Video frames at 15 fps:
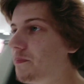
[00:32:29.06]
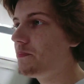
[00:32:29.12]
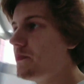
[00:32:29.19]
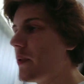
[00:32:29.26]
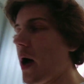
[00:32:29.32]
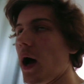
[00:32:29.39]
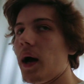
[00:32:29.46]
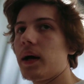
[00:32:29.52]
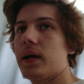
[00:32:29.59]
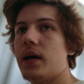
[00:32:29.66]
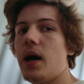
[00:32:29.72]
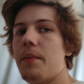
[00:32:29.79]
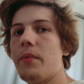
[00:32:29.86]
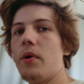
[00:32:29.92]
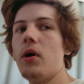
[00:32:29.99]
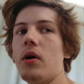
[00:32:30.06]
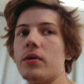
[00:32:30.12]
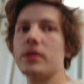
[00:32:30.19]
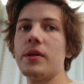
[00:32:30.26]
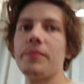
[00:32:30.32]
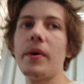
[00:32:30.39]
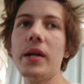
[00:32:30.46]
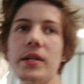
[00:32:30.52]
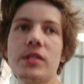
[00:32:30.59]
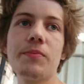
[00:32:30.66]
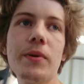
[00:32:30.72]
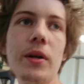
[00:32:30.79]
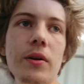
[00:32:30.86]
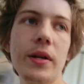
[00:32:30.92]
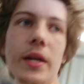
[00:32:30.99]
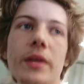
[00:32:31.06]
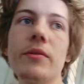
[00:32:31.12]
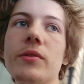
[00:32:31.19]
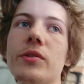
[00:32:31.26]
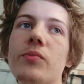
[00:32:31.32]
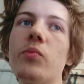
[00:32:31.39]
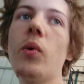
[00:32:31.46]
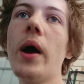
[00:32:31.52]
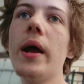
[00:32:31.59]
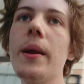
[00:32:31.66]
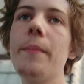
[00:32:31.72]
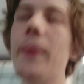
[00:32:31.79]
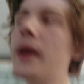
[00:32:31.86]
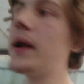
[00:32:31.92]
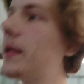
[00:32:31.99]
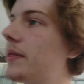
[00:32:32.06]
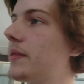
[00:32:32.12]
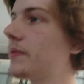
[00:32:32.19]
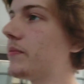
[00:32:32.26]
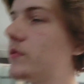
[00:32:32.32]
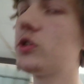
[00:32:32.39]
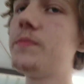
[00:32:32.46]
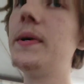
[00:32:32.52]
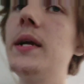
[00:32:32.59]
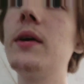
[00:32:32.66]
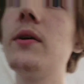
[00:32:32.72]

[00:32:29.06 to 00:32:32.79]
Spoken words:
but come on, the money spent on here is way better than spending